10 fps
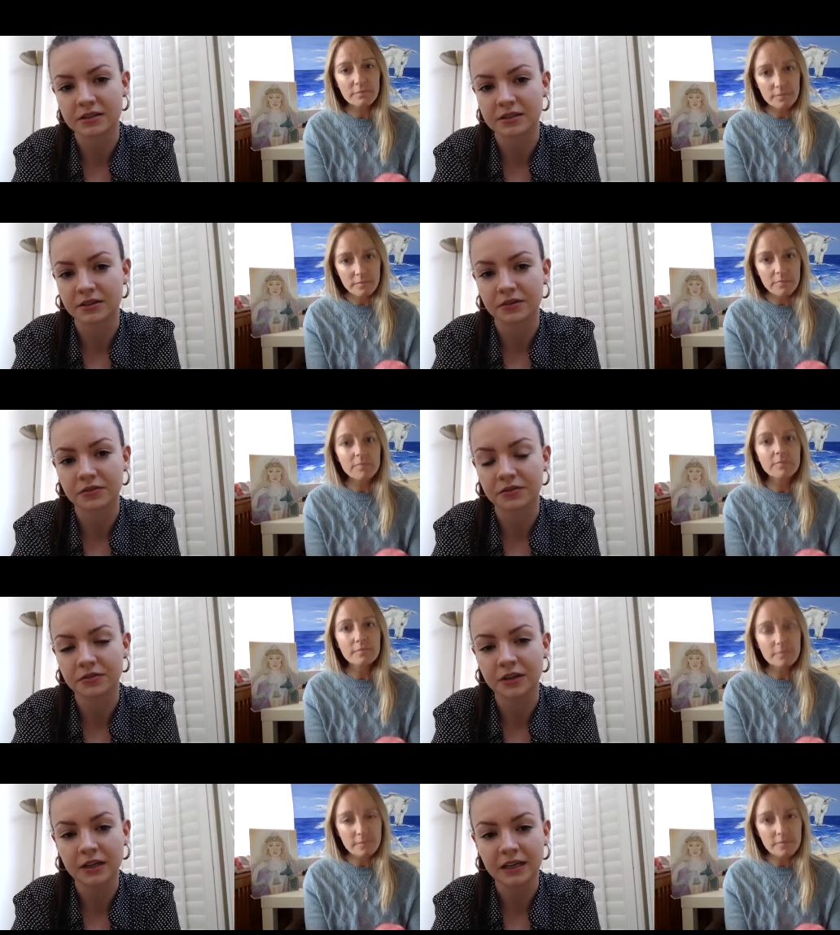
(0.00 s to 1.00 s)
Speaker 1: of
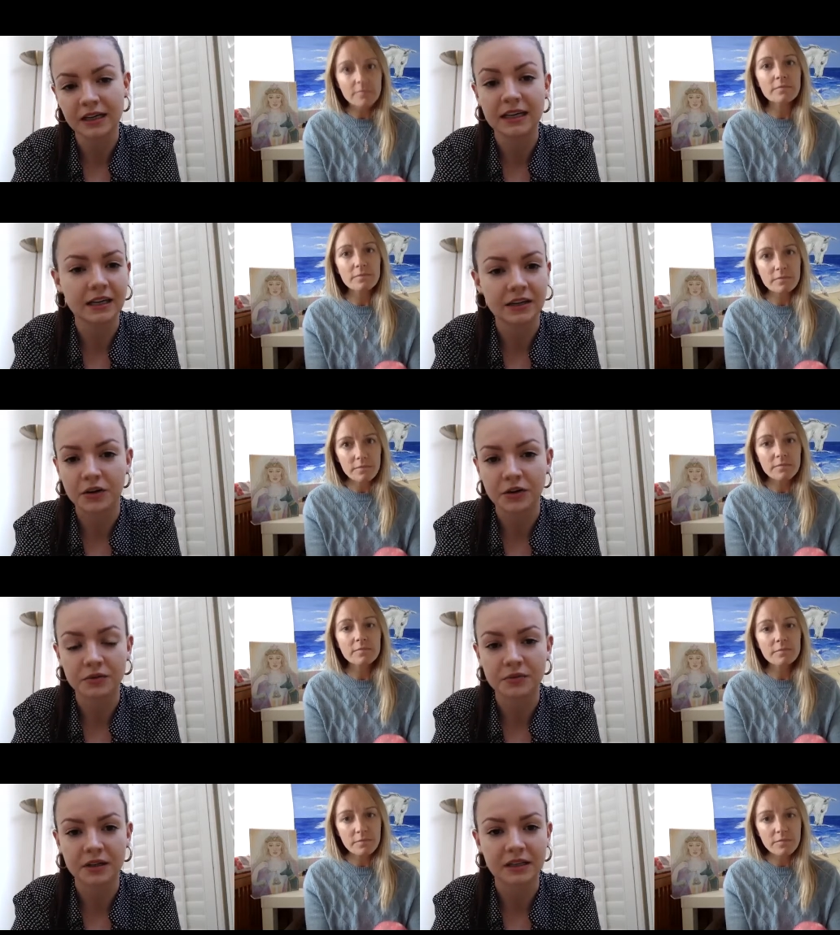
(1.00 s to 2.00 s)
mm-hmm. ego.
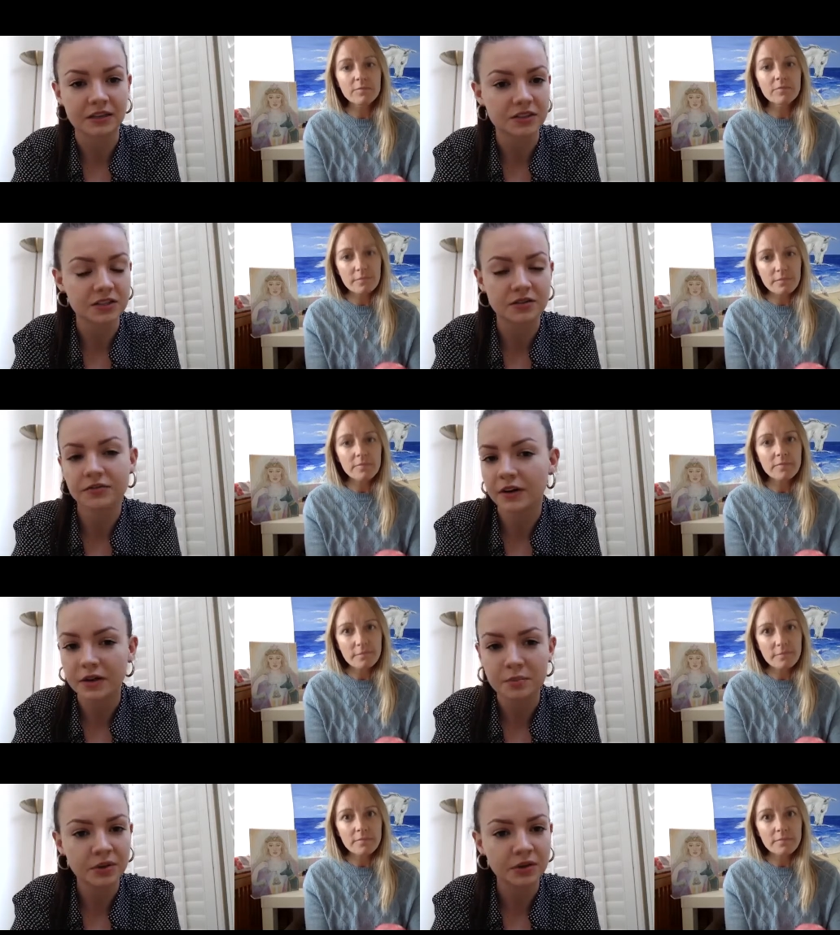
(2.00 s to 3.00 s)
I think it's just a very
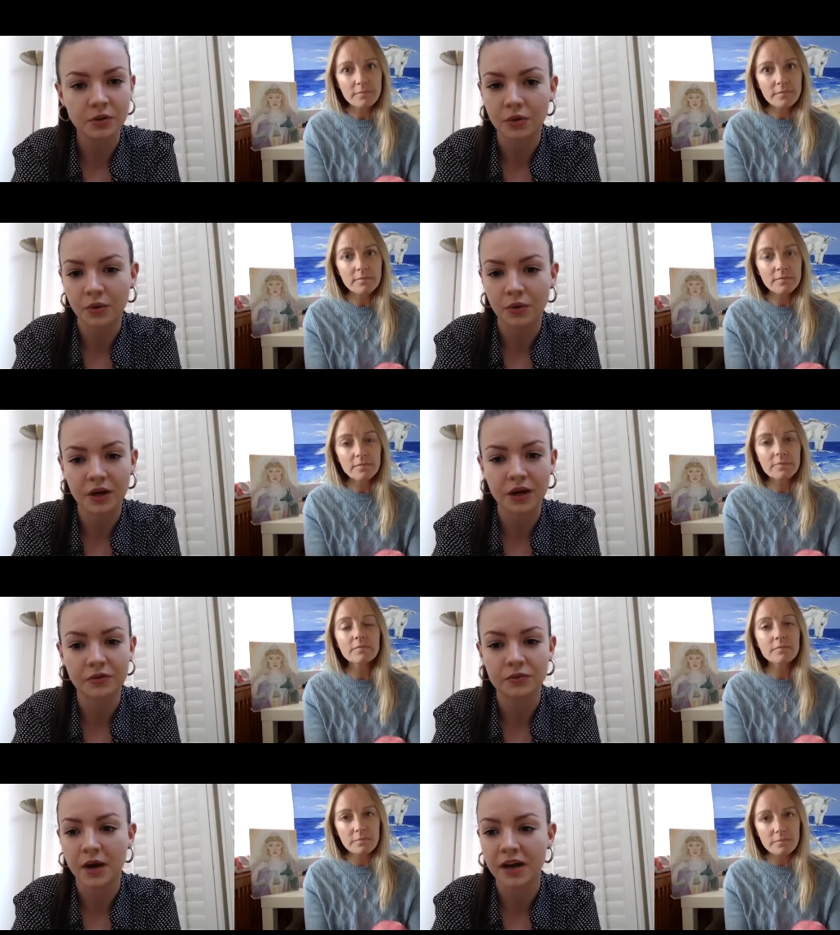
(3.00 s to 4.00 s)
pure kind of
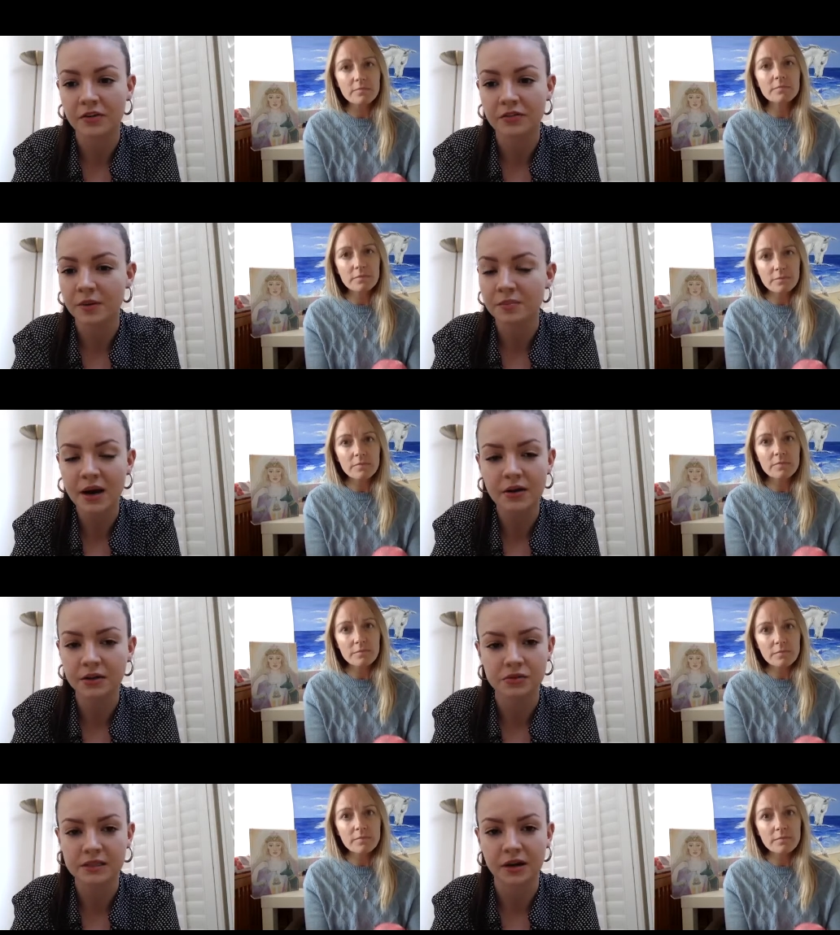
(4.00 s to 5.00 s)
way of empowering
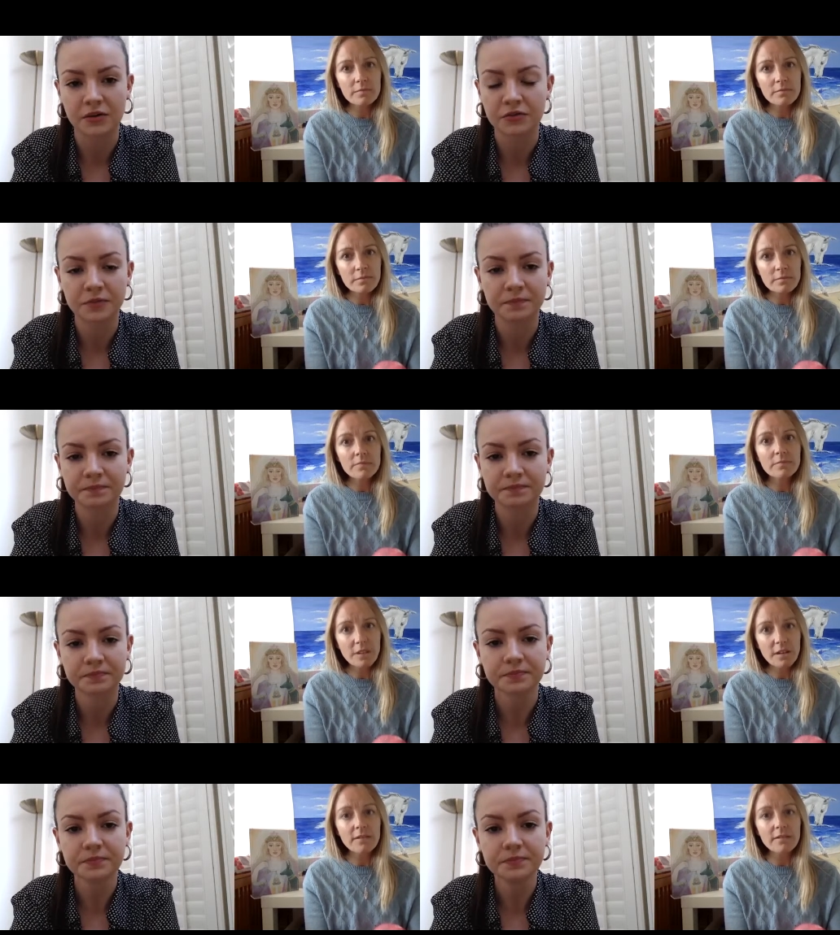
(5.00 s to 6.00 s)
yourself.
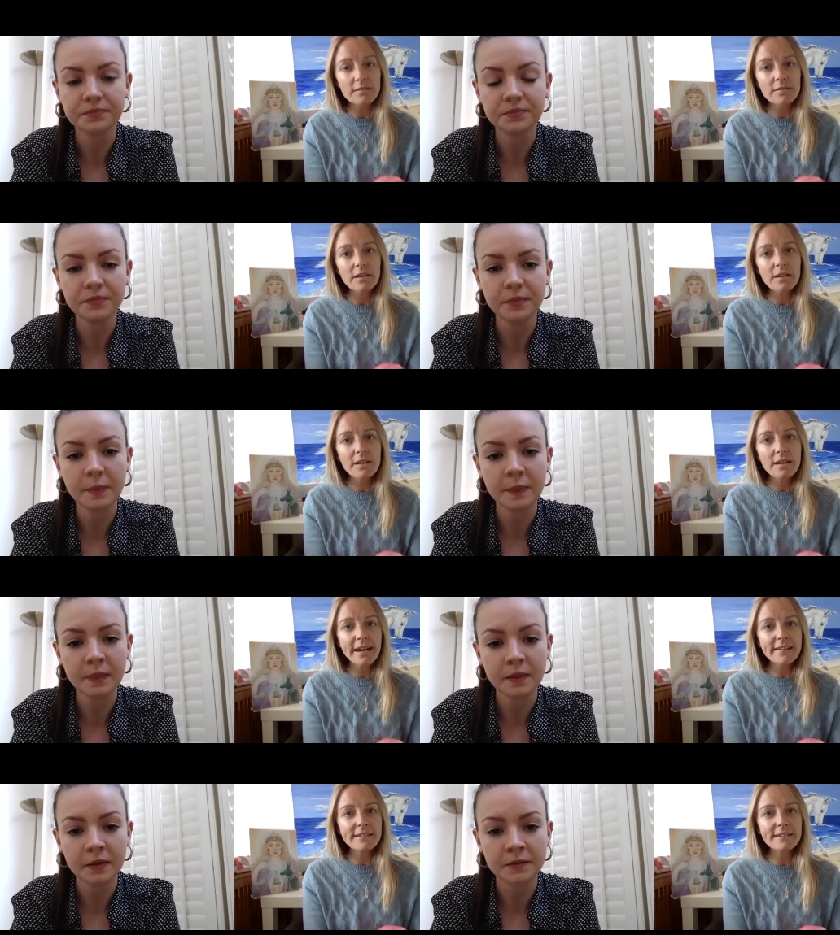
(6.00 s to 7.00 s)
Speaker 2: Yeah.
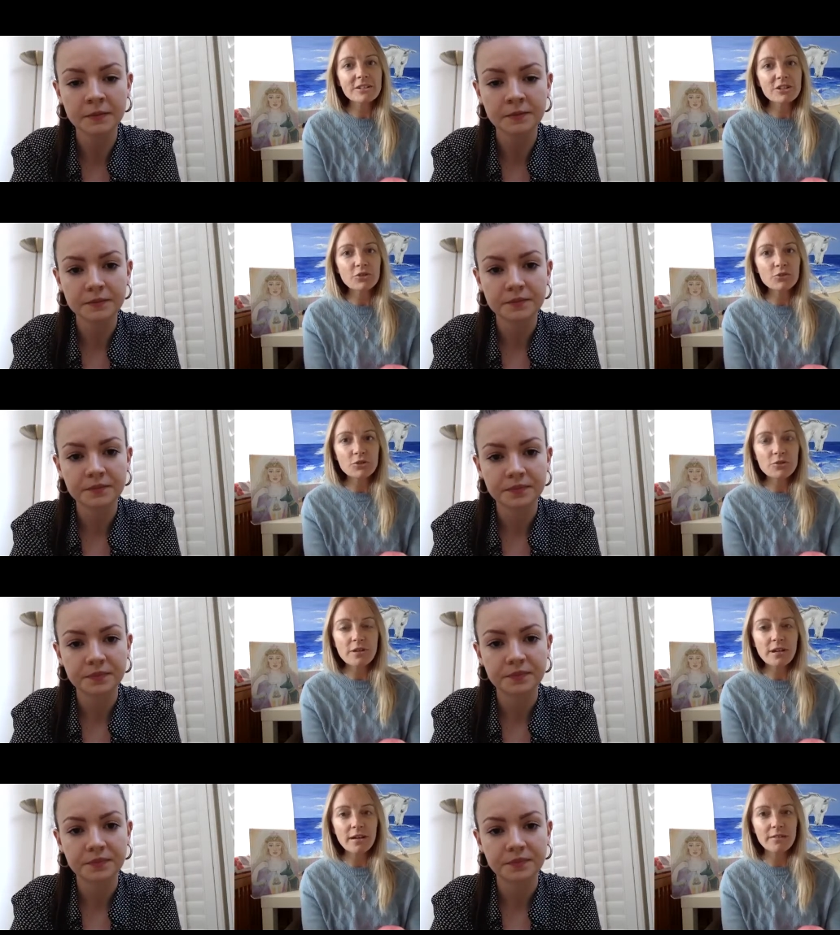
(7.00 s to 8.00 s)
And do you do
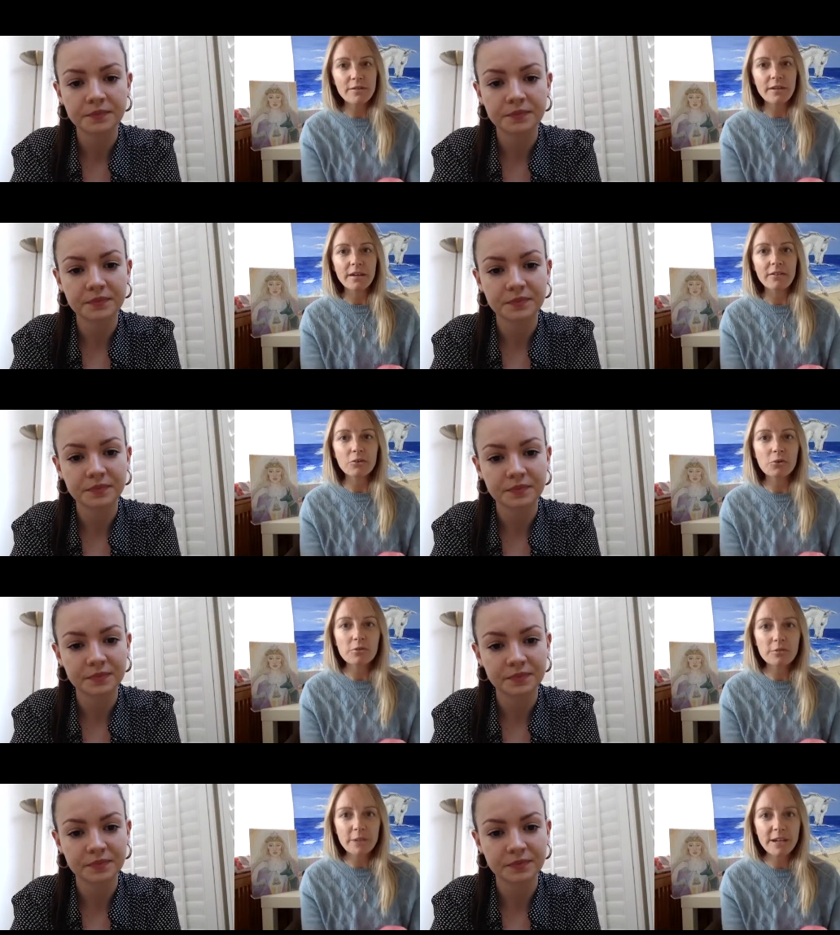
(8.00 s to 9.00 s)
the colour thing,
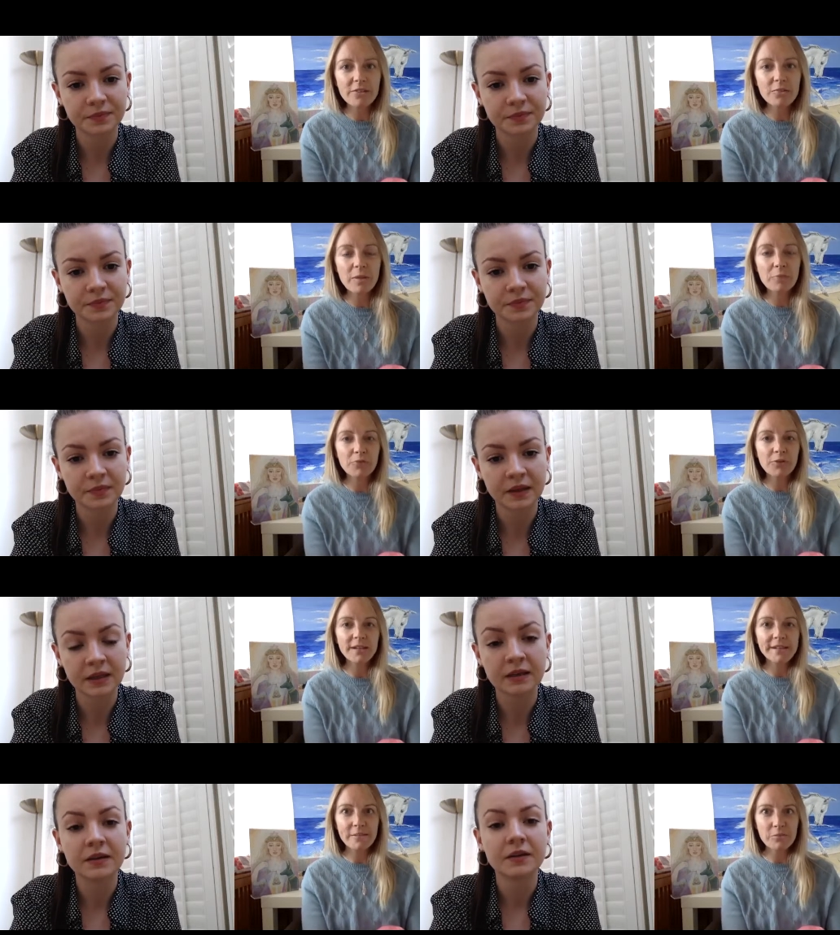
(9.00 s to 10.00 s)
or where could people
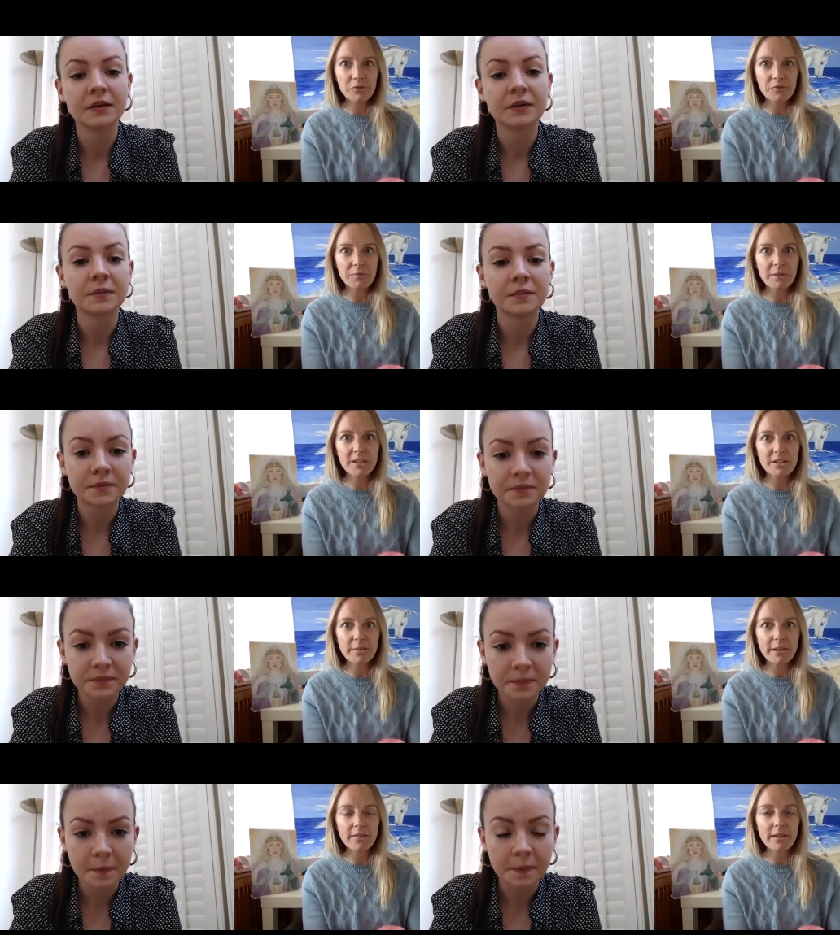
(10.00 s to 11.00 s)
find out more information
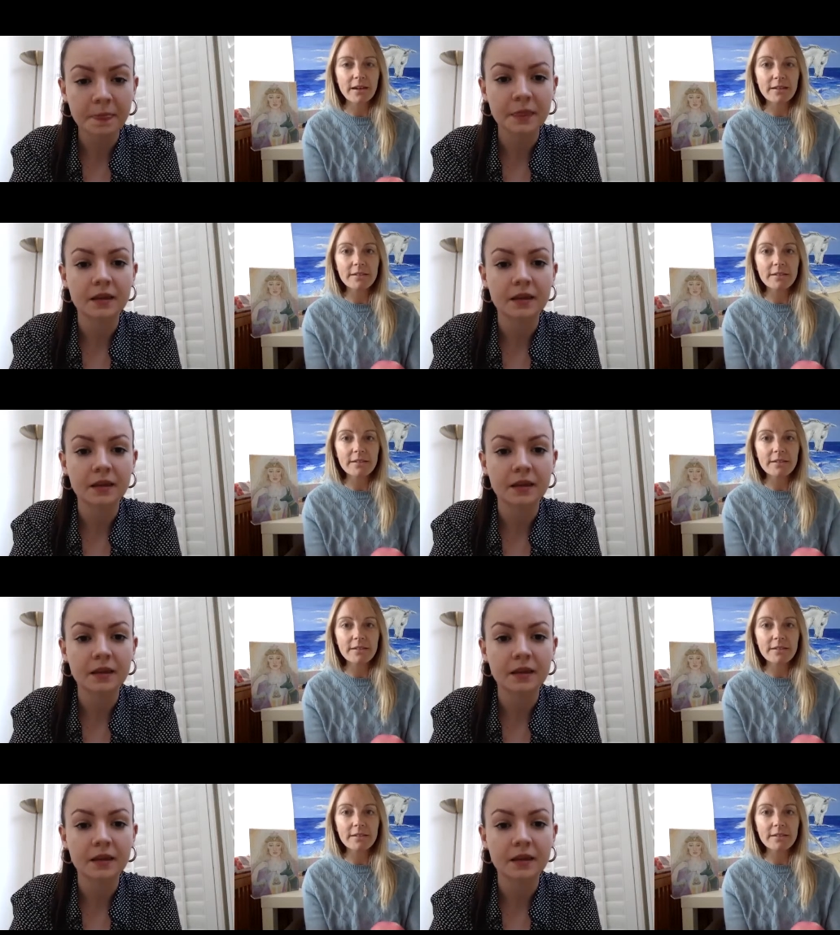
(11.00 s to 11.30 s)
about that?